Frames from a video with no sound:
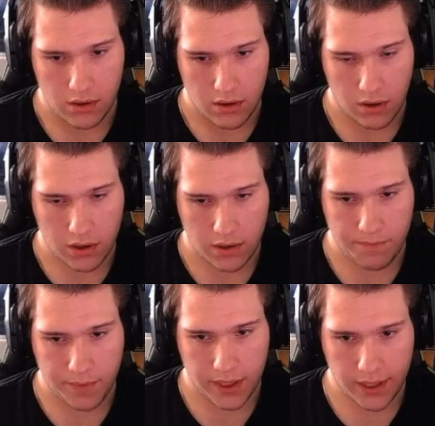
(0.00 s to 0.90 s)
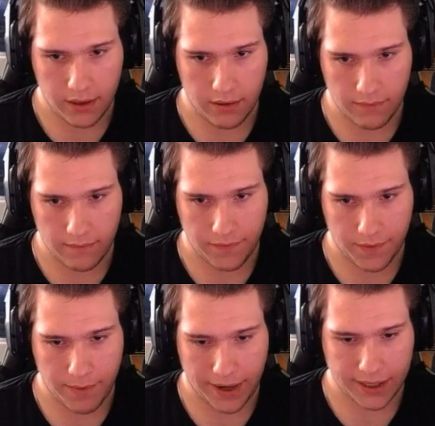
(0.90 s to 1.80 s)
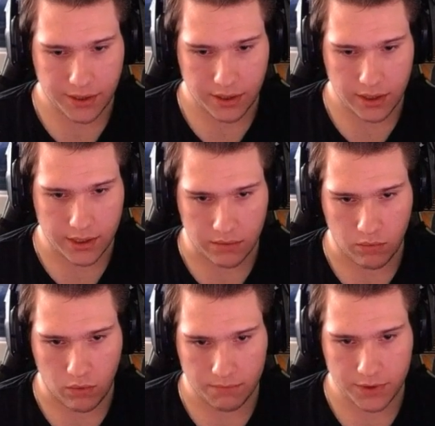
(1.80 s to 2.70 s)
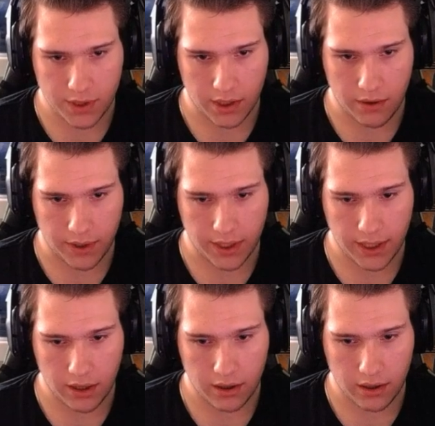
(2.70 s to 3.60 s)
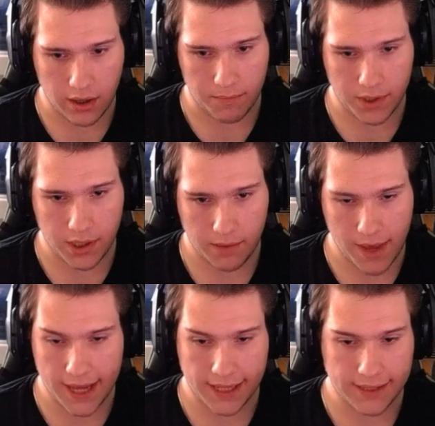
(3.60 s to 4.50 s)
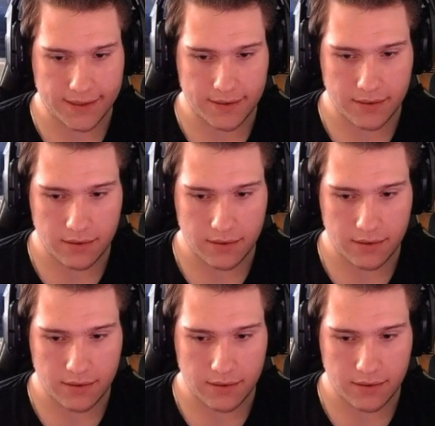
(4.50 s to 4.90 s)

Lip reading: I'll compete for Baxter because swarms can go in here and become 8s.